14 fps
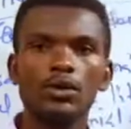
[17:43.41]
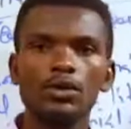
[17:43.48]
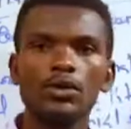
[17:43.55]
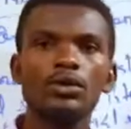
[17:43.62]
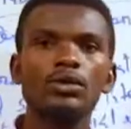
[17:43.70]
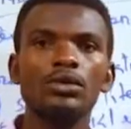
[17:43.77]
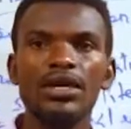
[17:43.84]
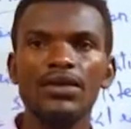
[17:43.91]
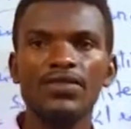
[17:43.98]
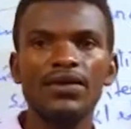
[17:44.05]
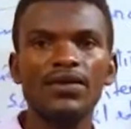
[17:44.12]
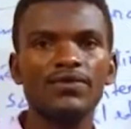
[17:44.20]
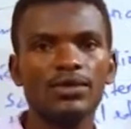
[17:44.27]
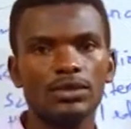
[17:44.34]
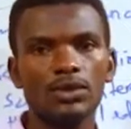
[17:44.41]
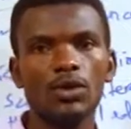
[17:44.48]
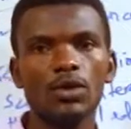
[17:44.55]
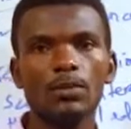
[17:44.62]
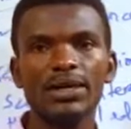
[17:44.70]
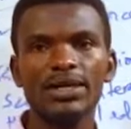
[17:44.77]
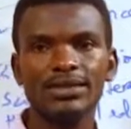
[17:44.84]
good health service
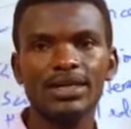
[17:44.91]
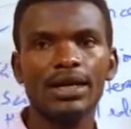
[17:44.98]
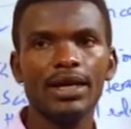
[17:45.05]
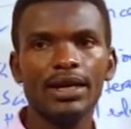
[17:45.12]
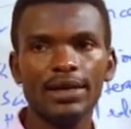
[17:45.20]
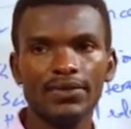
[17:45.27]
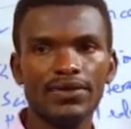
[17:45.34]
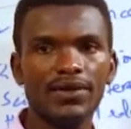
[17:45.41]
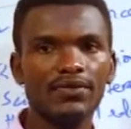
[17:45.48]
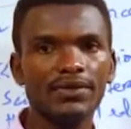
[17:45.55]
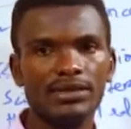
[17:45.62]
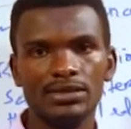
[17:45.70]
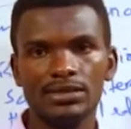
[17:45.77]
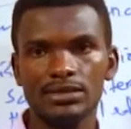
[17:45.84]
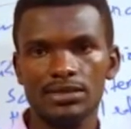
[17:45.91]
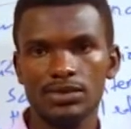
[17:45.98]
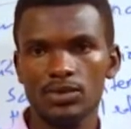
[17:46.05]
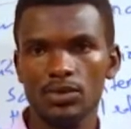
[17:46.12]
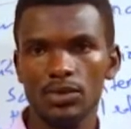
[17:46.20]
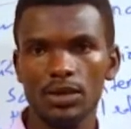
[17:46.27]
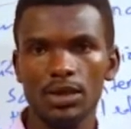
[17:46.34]
or better health services
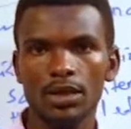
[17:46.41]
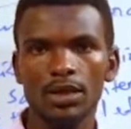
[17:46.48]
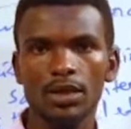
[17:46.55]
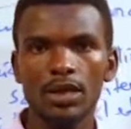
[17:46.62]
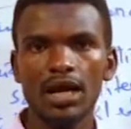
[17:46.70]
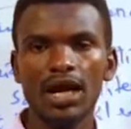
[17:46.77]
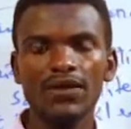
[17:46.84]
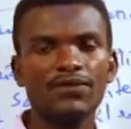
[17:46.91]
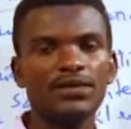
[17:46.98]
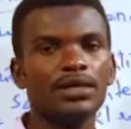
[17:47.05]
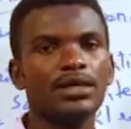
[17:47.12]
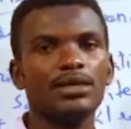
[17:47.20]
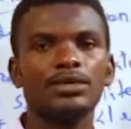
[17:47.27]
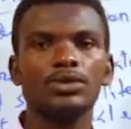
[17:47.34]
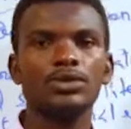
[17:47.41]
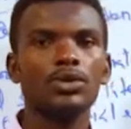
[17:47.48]
to the Africans.